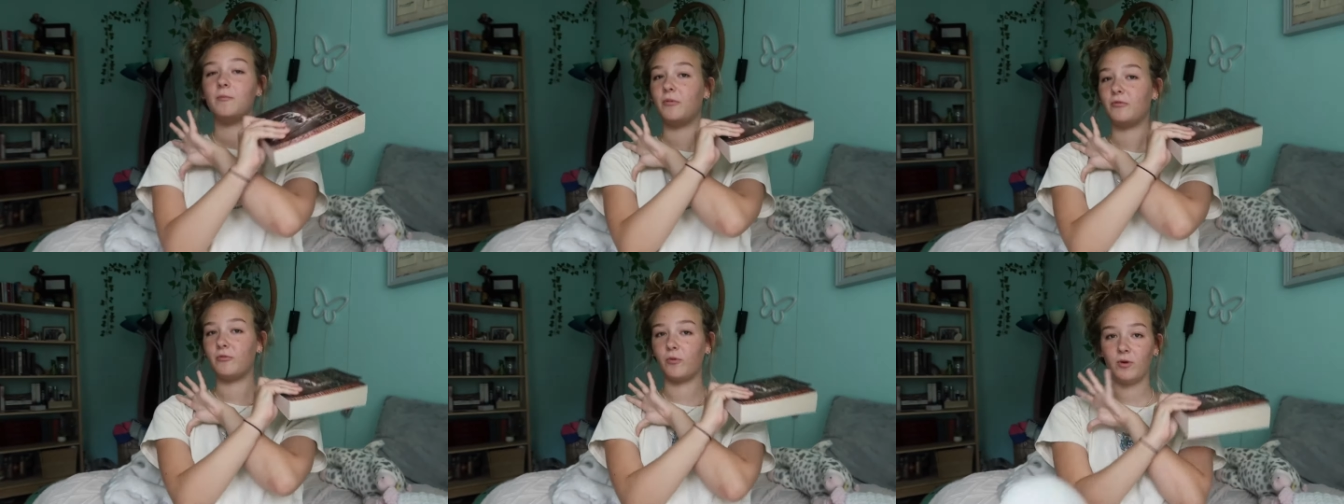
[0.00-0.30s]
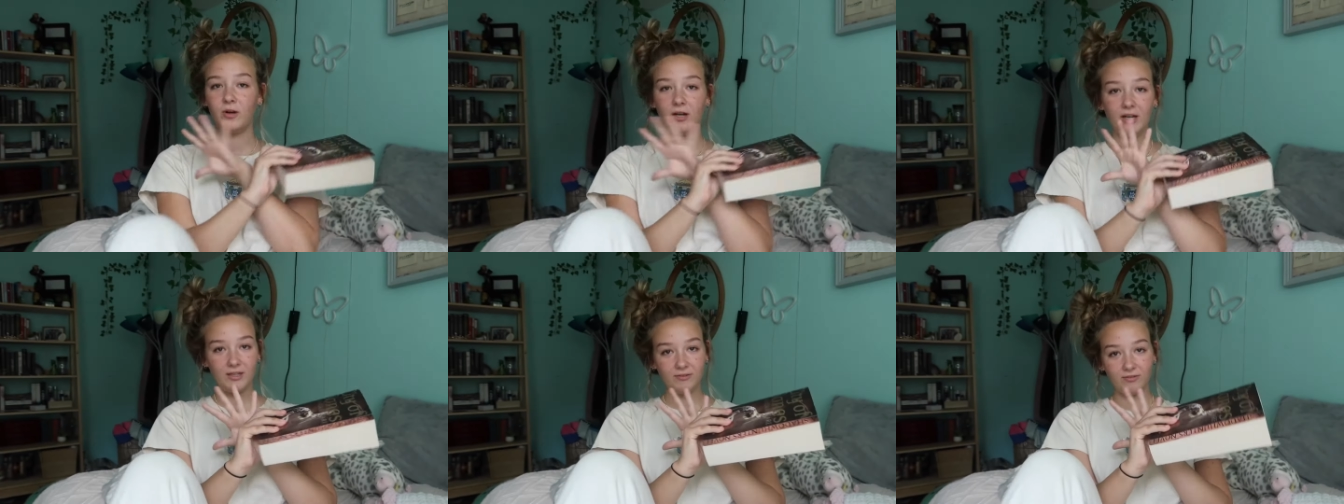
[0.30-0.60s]

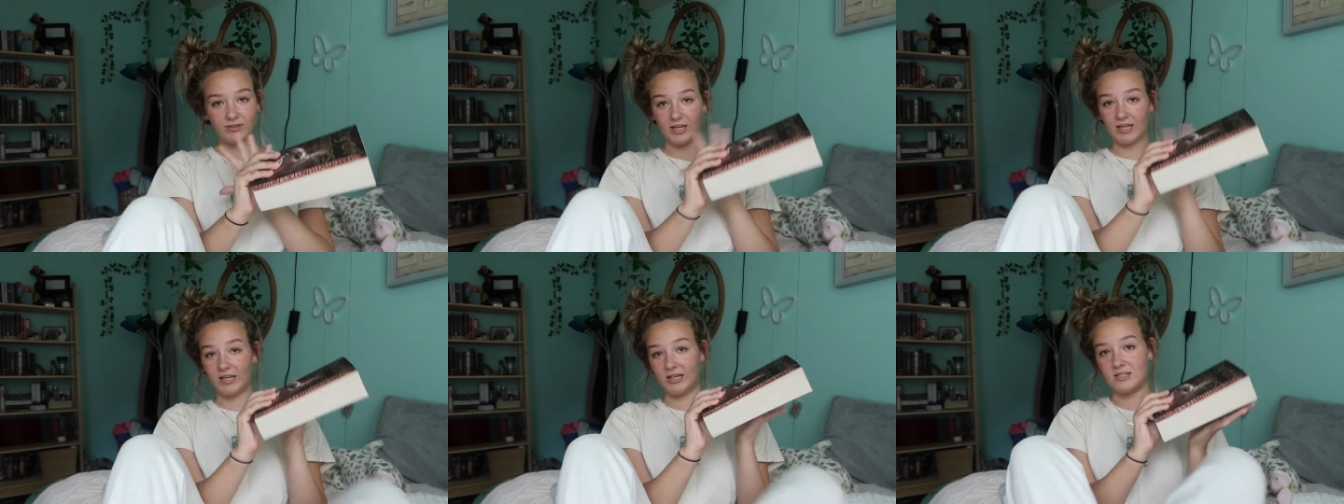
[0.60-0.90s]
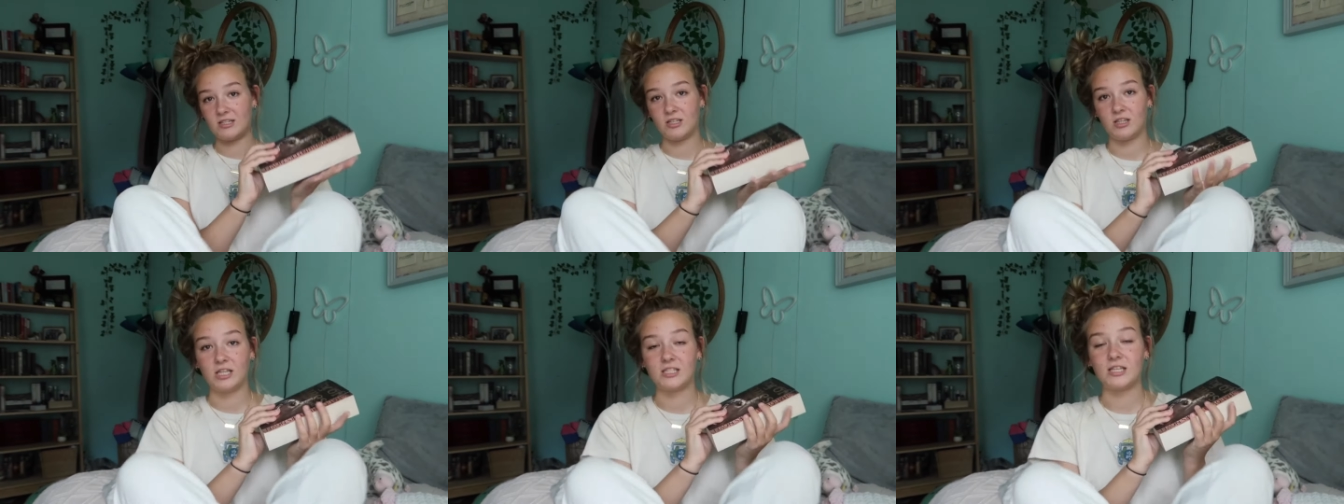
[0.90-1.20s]
Before I even get
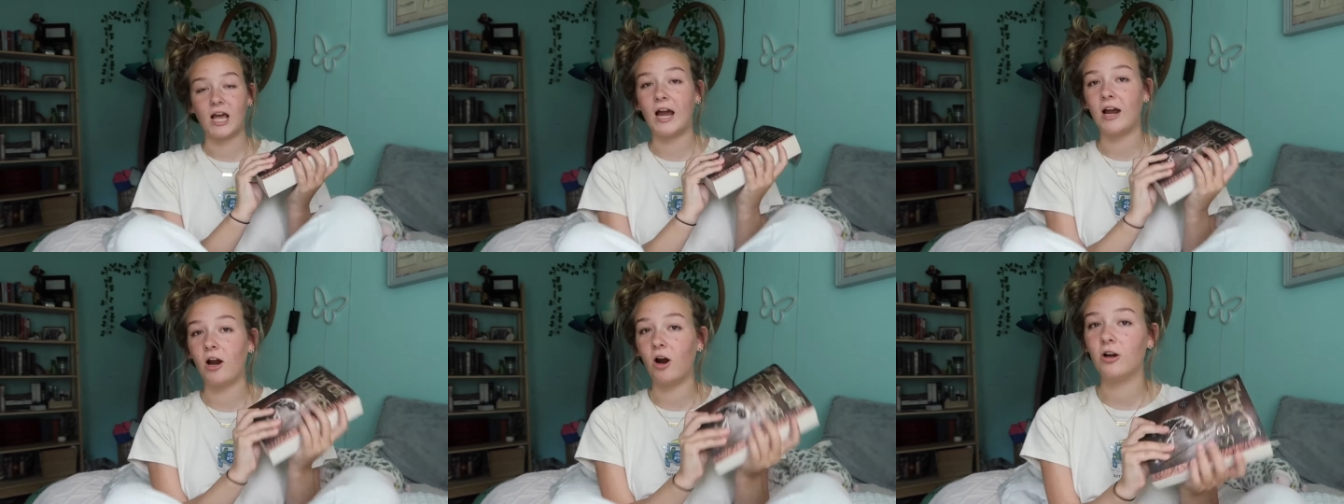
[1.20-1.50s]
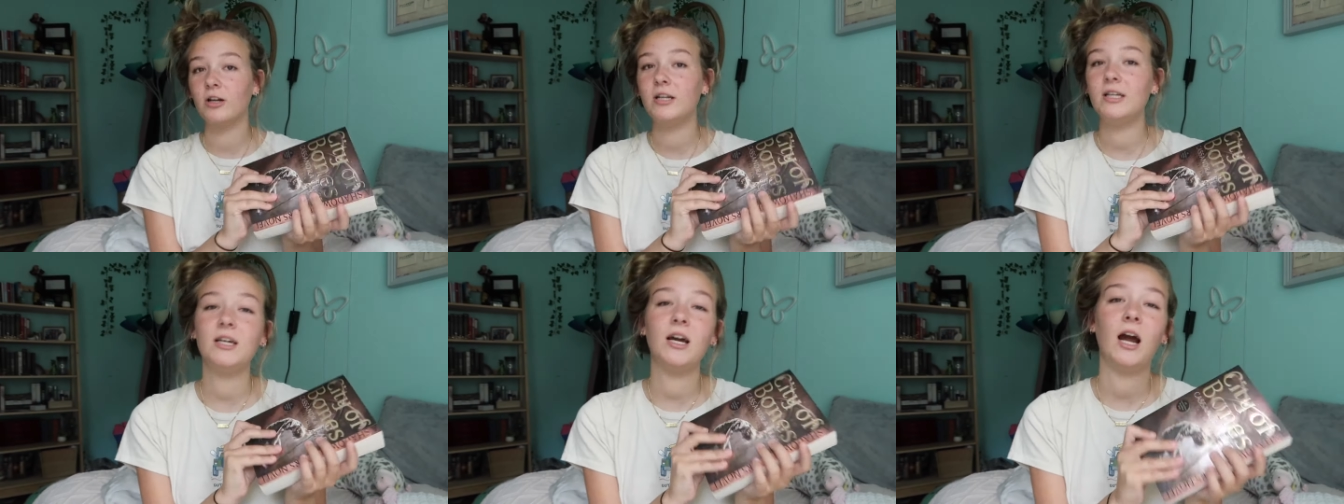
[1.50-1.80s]
into this, I
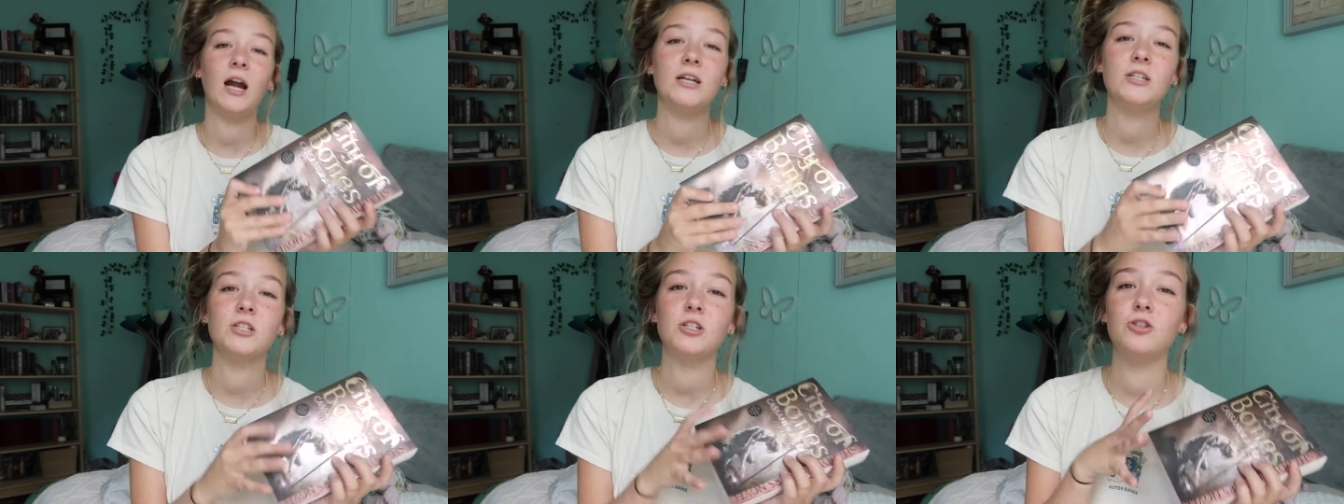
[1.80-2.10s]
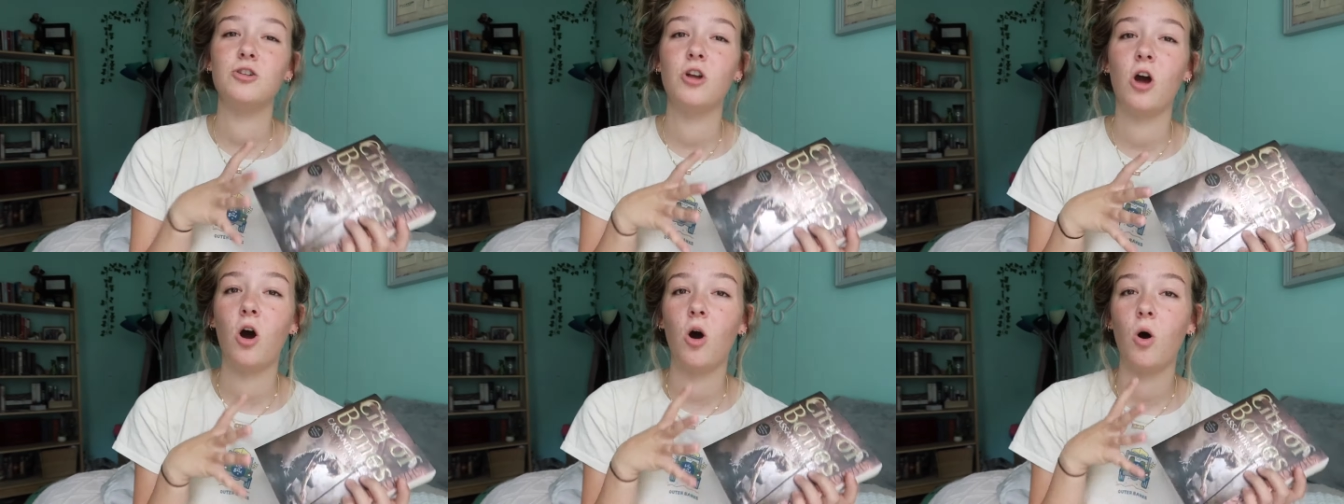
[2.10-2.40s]
already kind of
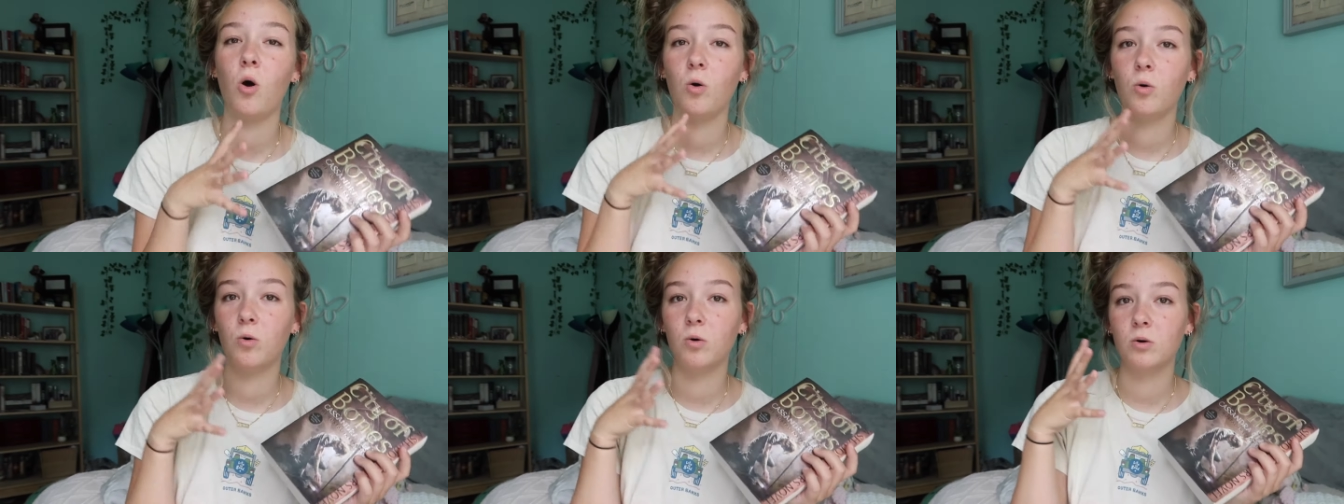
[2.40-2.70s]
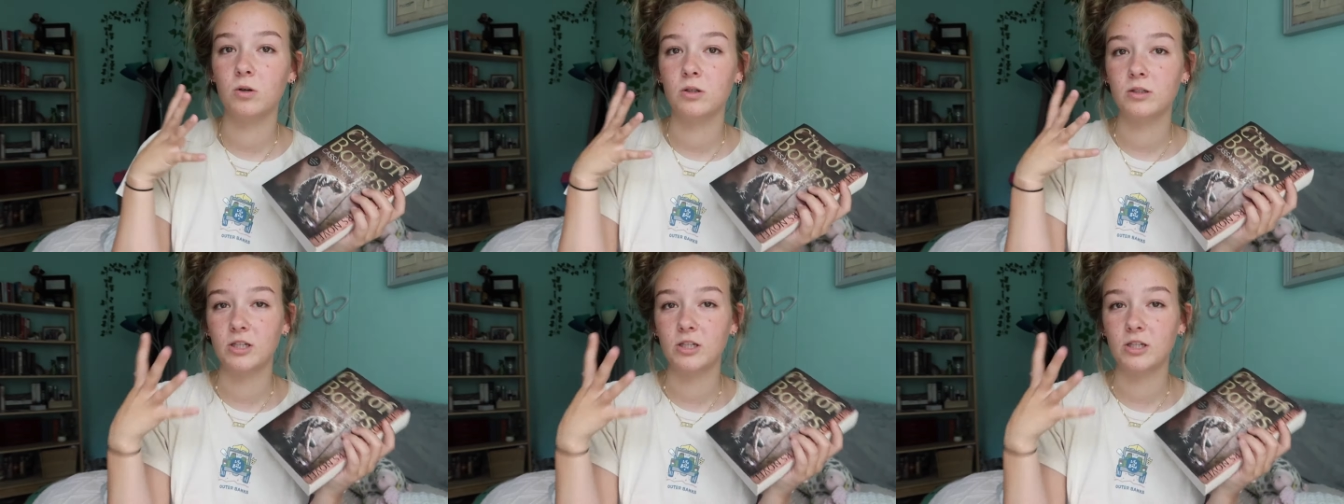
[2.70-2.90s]
know